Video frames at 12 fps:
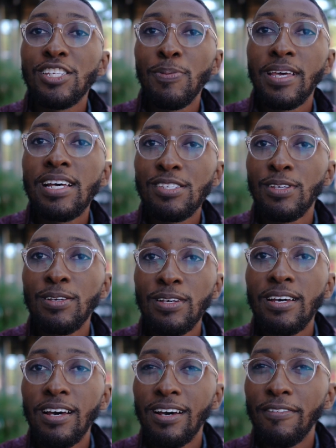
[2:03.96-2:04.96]
it's because
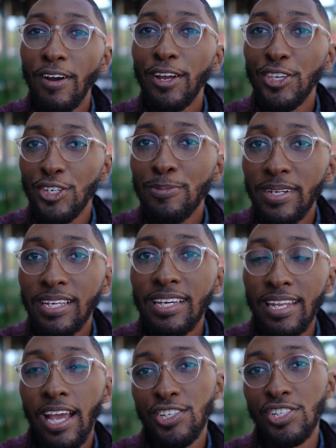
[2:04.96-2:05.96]
of our human
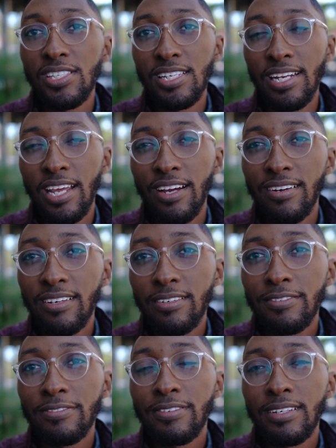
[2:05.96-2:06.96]
connection to
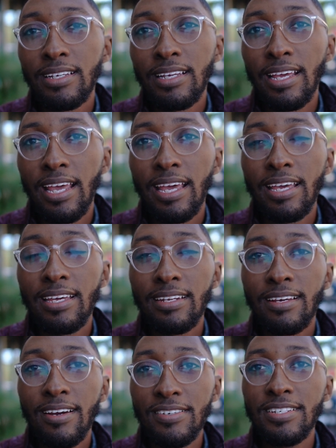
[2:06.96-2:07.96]
narrative
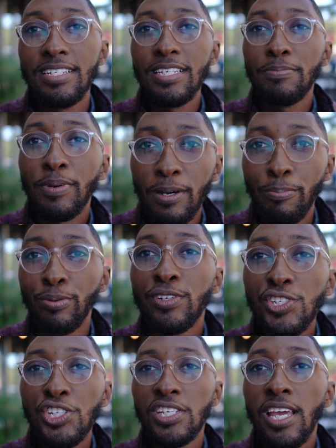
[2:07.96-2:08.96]
and our deep
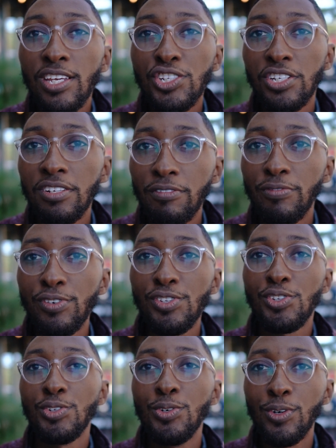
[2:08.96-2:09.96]
appreciation for
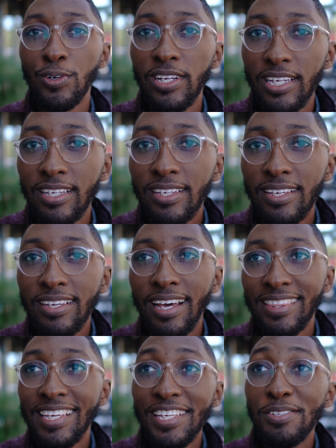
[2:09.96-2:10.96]
story.
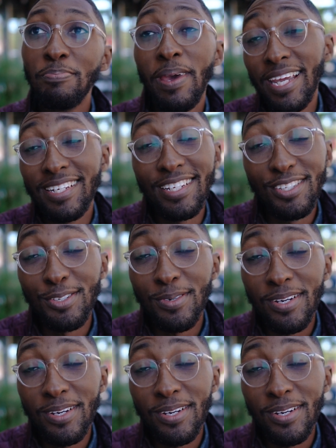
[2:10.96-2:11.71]
I think it's baked into